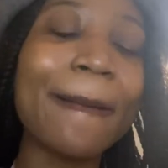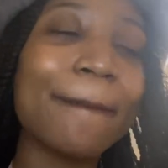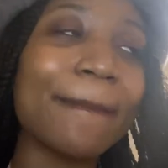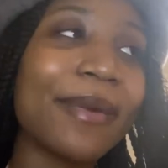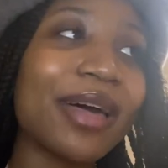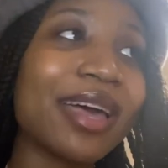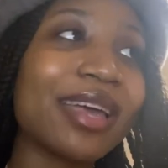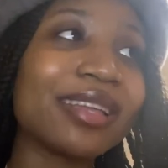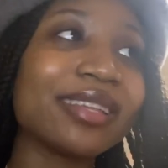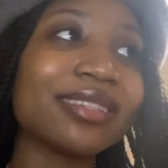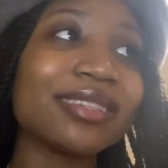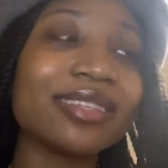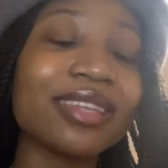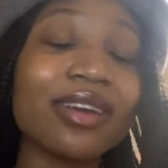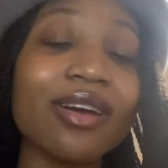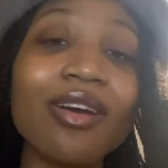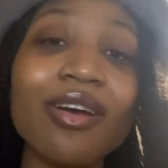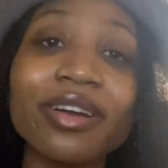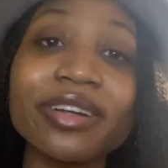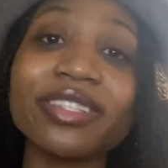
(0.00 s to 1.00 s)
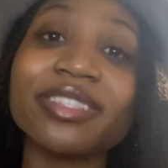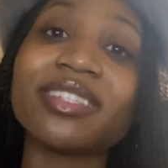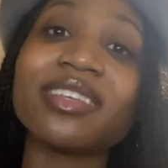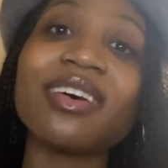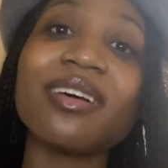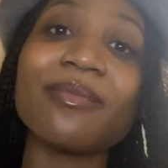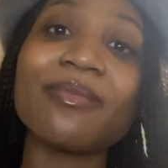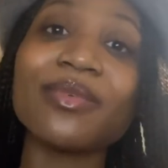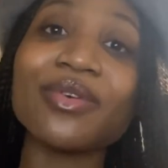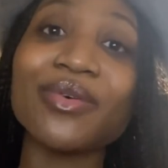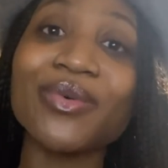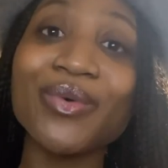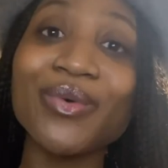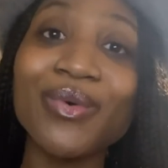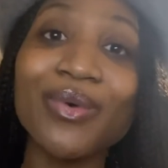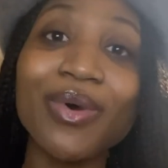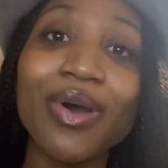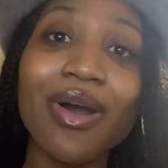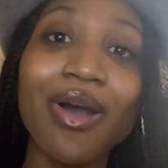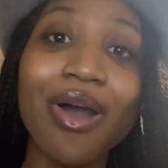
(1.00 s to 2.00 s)
but there are some
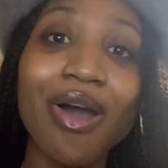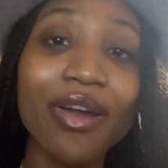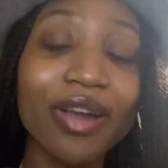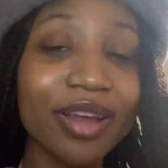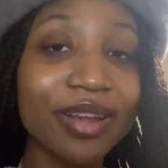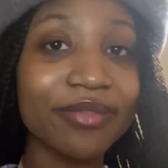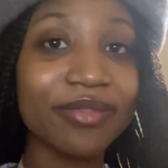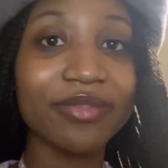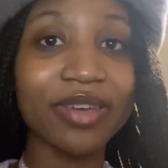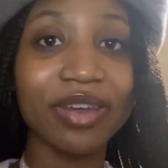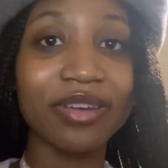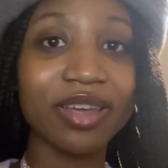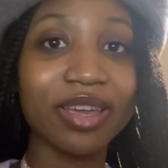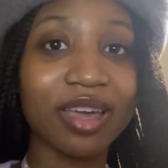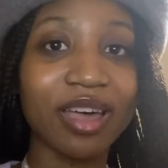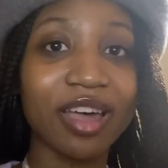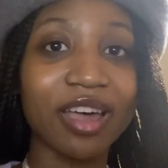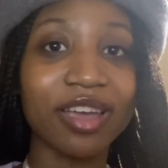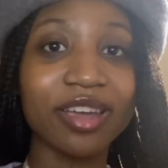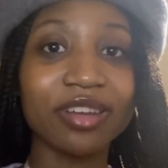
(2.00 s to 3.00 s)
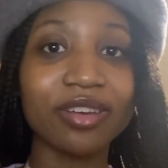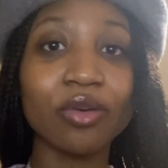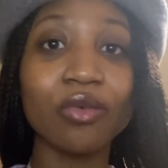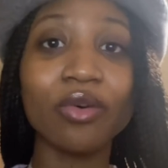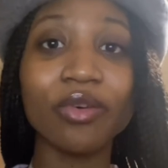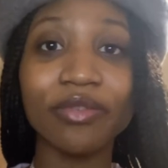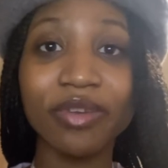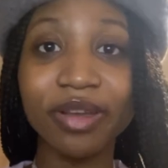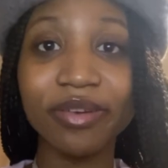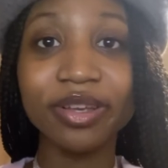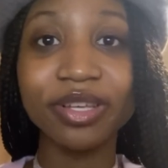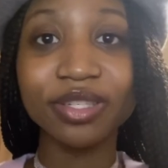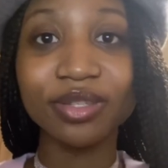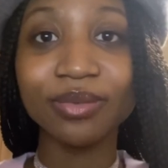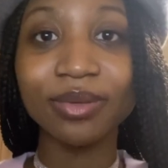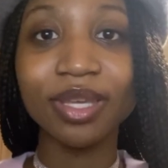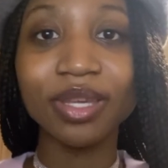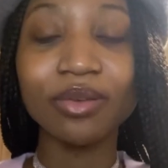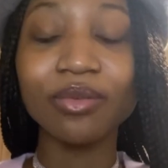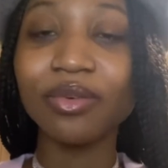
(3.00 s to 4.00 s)
who aren't very kind or very
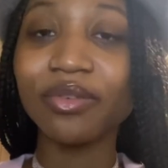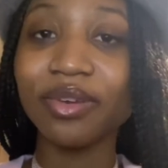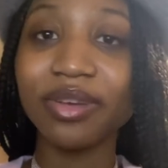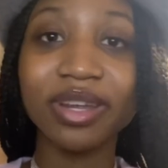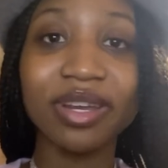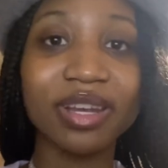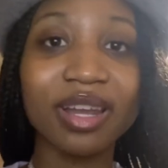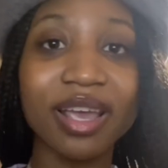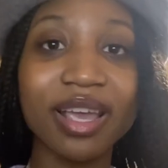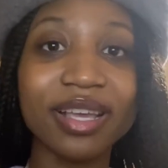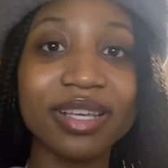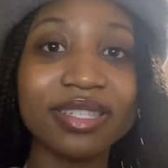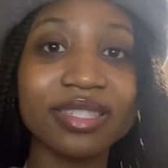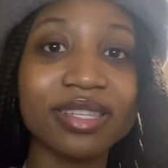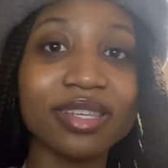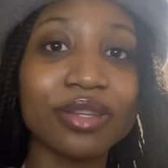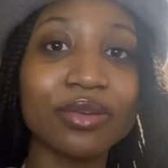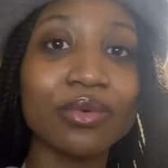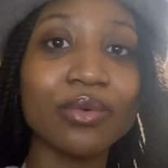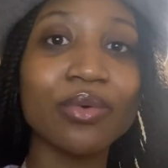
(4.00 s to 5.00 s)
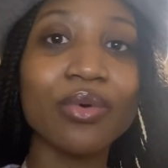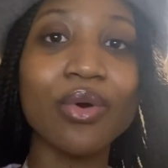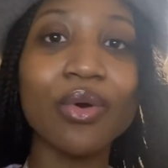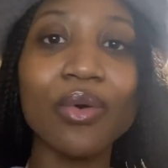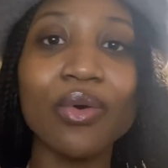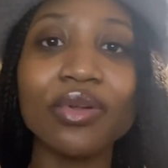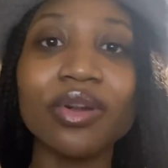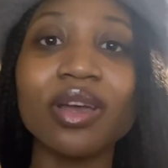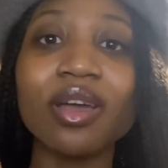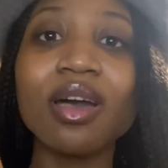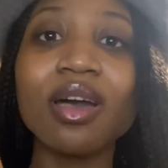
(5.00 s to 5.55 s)
sweet or very nice and who hold